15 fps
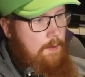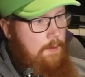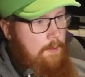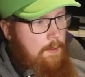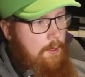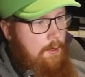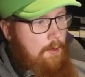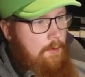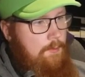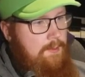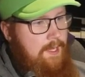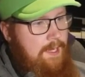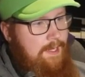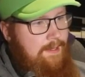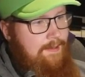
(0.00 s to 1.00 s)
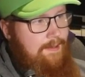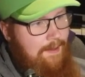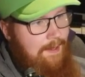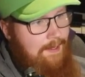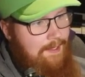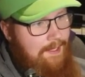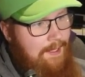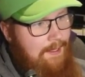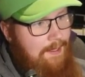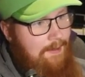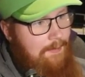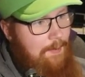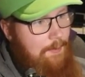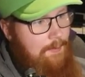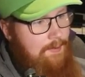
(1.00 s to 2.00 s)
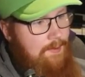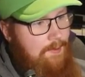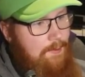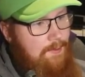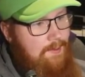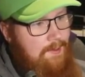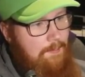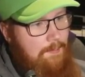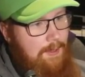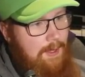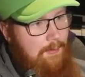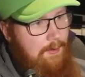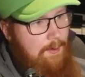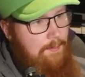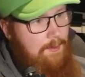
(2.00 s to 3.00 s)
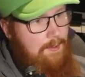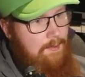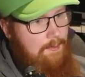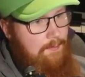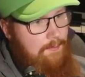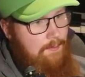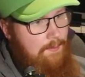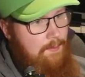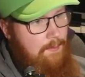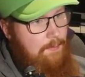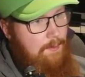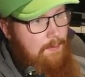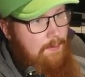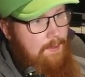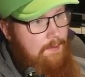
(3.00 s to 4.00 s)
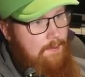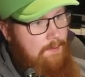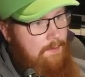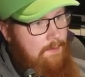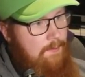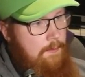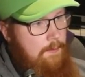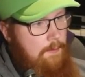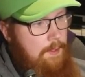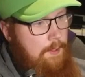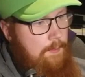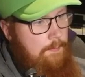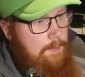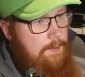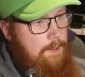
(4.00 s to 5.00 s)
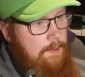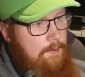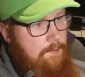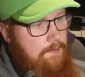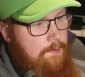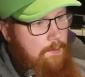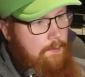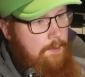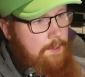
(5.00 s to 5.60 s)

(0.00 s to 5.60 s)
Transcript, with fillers: No! Dang it! I keep, I'm always losing the power up because of stupid reason. Okay, I'm taking it slow.